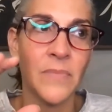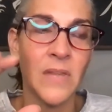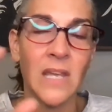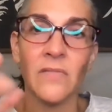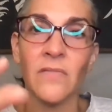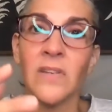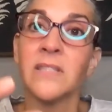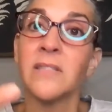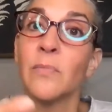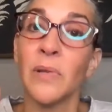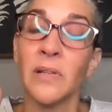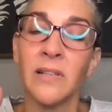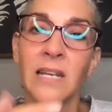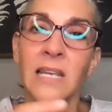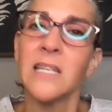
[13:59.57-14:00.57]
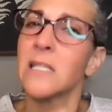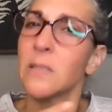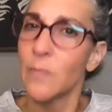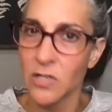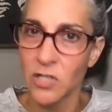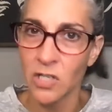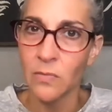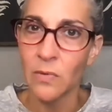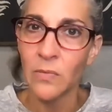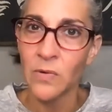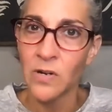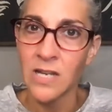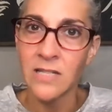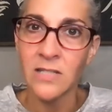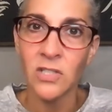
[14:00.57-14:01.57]
invisibility, especially when
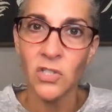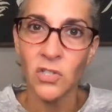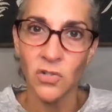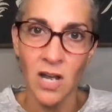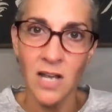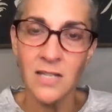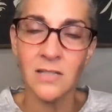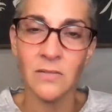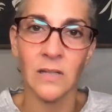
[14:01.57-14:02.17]
we're in stress,